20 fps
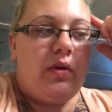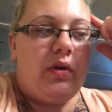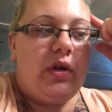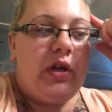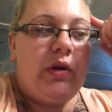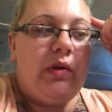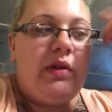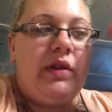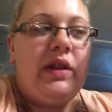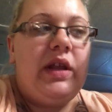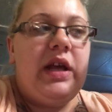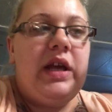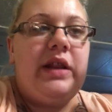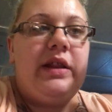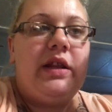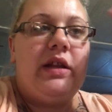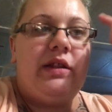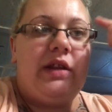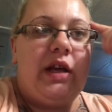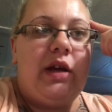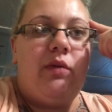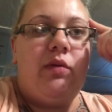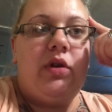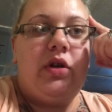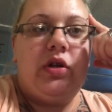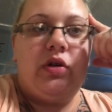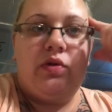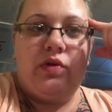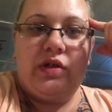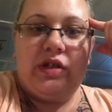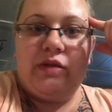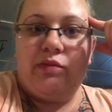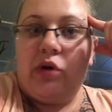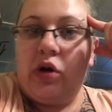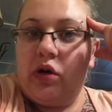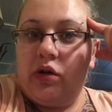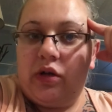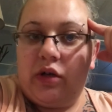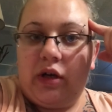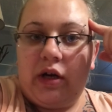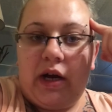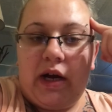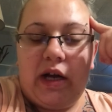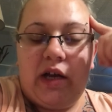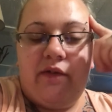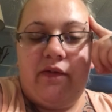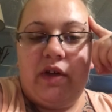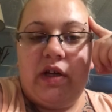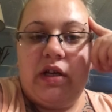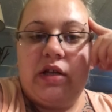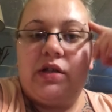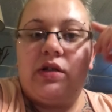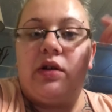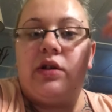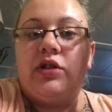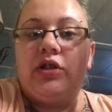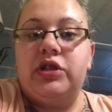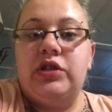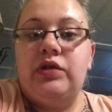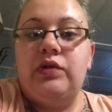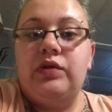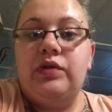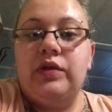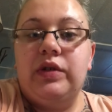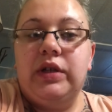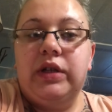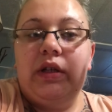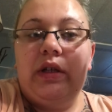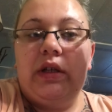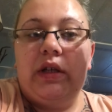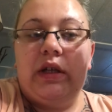you'd think that they would use smaller IVs on children,